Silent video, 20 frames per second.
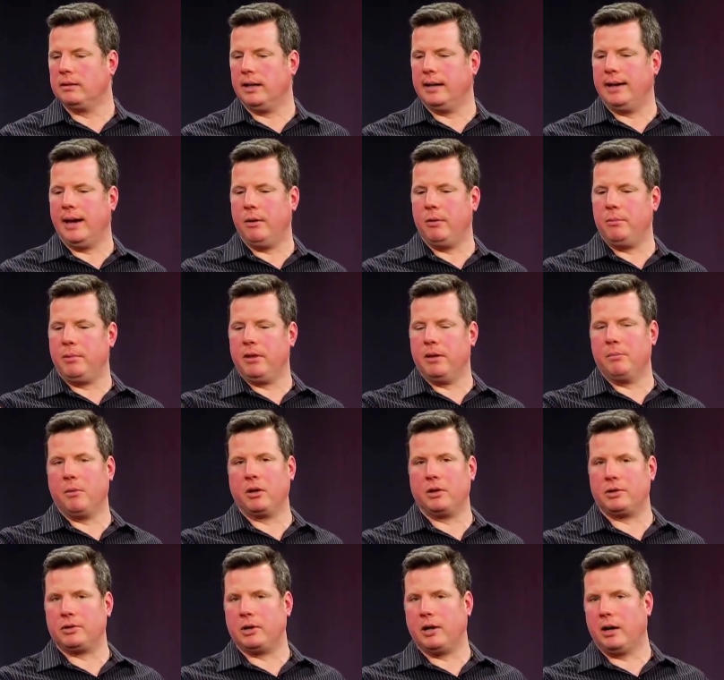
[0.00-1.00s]
and that would be the
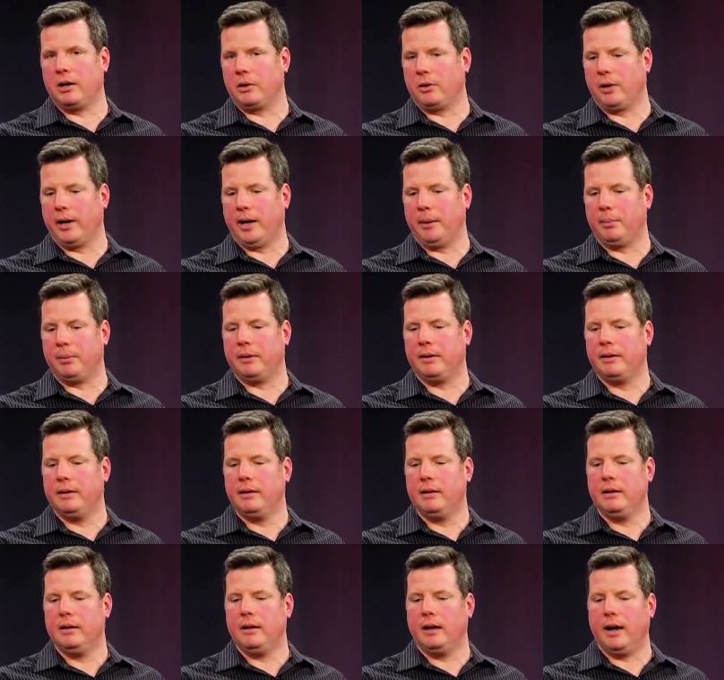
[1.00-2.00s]
Marsanne grape,
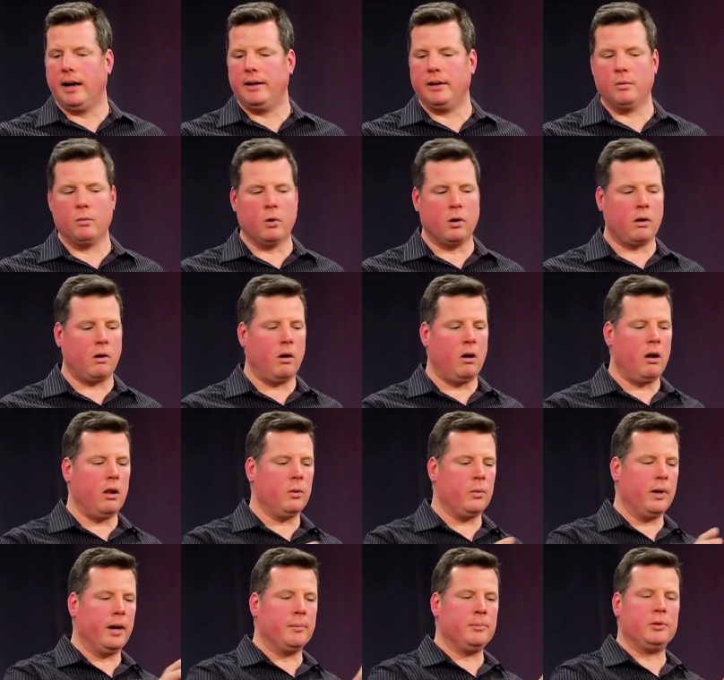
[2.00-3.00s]
and then work all the
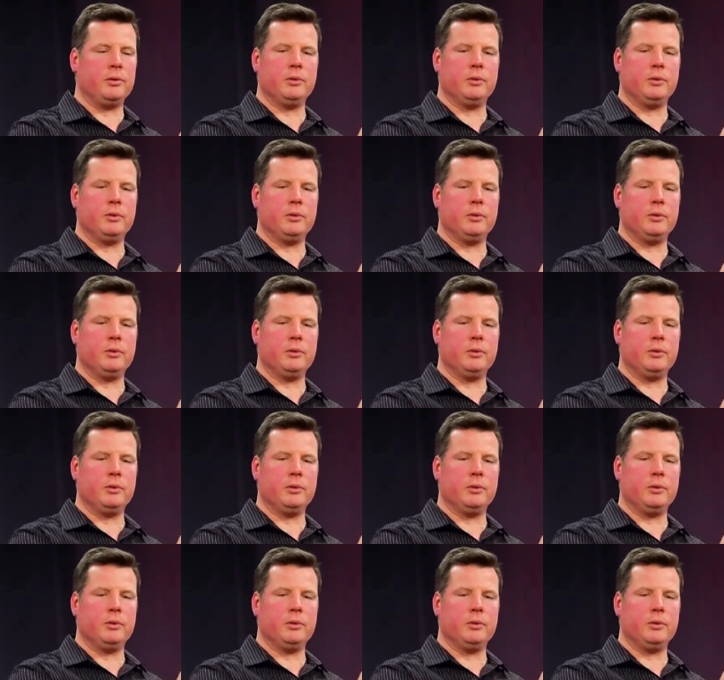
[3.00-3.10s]
way up to